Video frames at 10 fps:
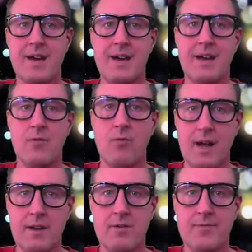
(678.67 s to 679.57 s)

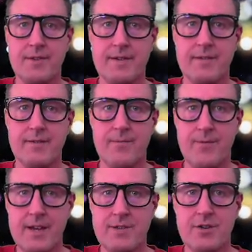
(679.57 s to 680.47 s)
One of the
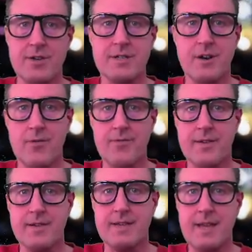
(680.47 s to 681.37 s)
features of
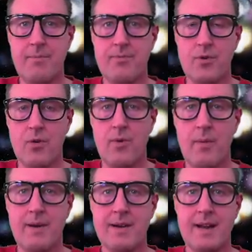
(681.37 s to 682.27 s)
the C
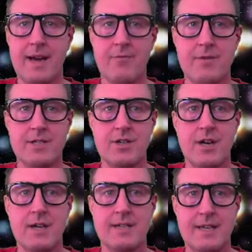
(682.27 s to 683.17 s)
programming language
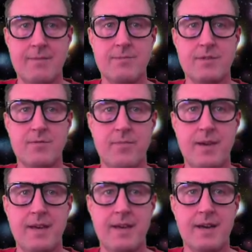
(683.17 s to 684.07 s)
seems to
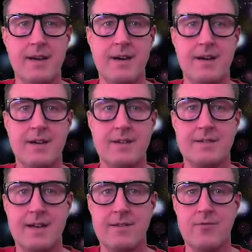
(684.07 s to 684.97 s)
be
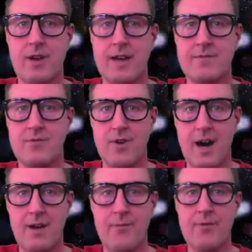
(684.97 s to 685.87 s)
that you can
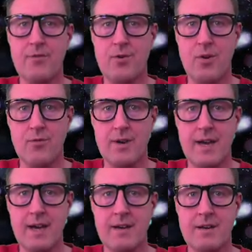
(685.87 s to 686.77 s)
drive your
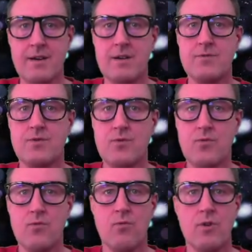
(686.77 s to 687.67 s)
coding
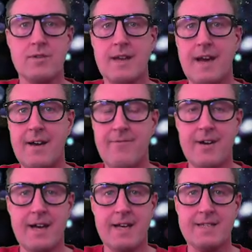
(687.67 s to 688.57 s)
to whatever
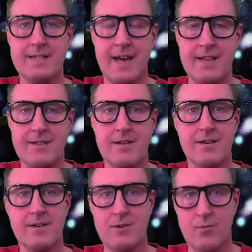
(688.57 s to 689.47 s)
extent
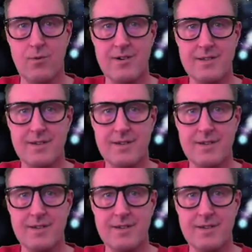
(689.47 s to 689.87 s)
you want.